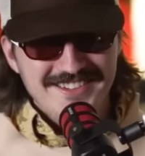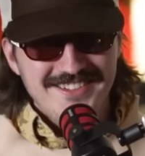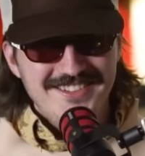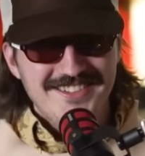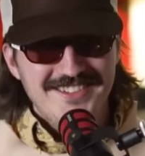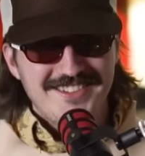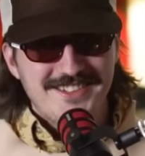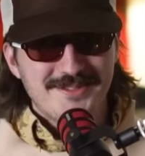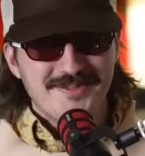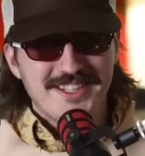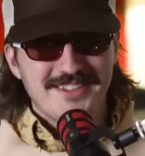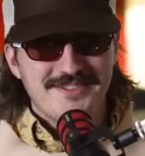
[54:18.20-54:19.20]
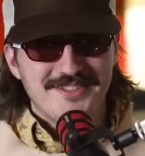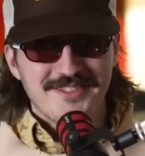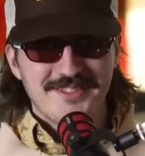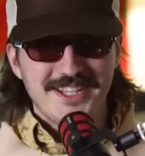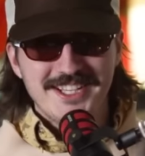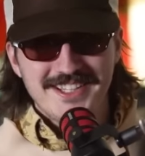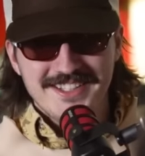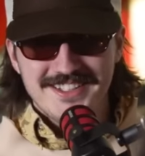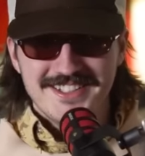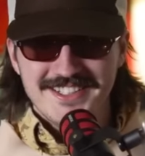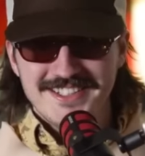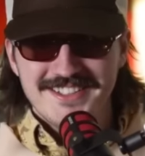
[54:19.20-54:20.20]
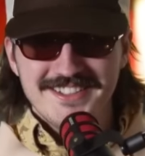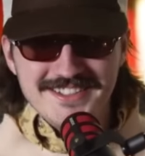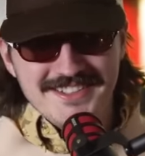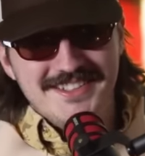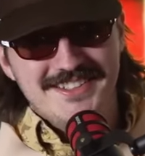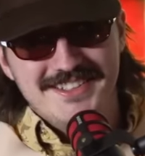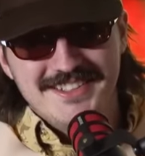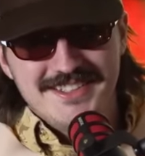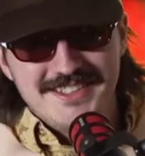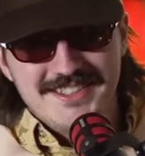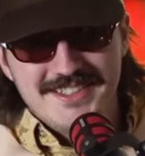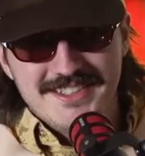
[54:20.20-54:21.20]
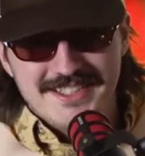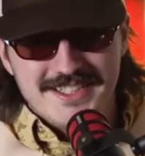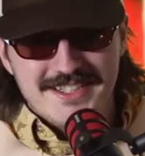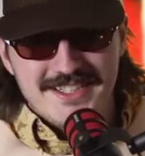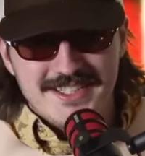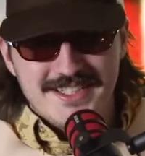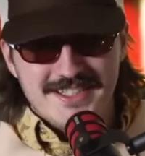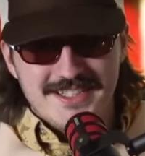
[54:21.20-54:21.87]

Scoop left for me. Yeah. I get that.